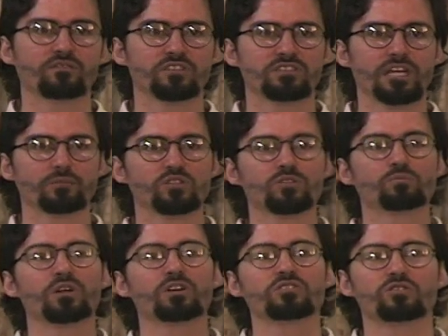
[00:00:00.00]
the same
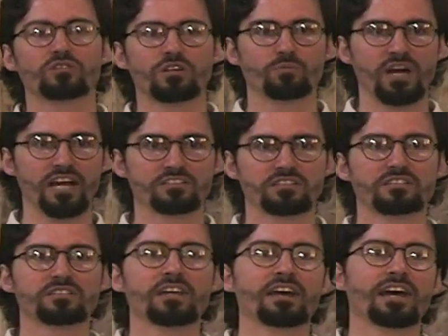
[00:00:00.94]
spiritual
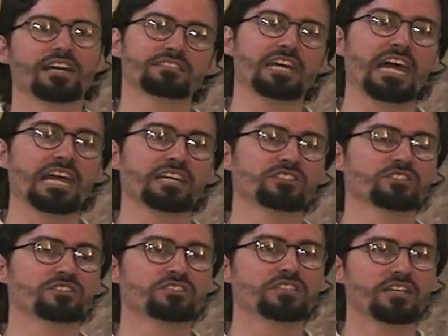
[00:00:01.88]
capacities as the
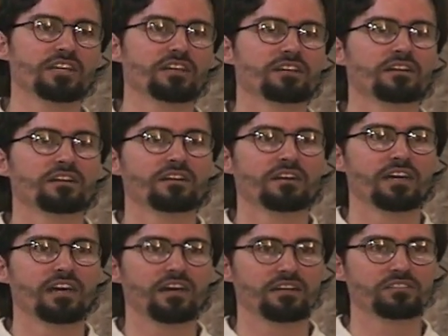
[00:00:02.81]
ancients did.
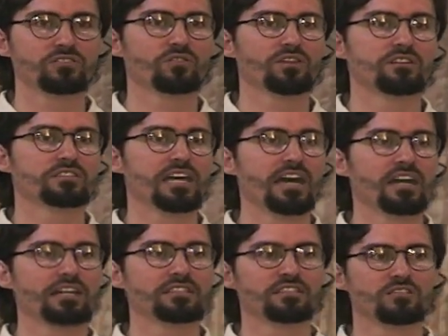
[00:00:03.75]
Uh, so there's that
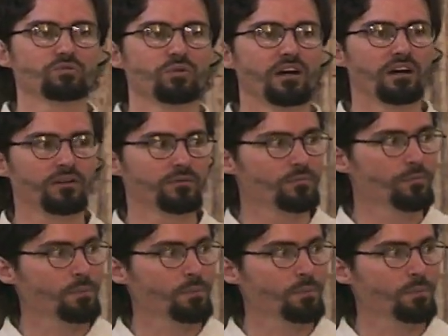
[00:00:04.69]
idea as well.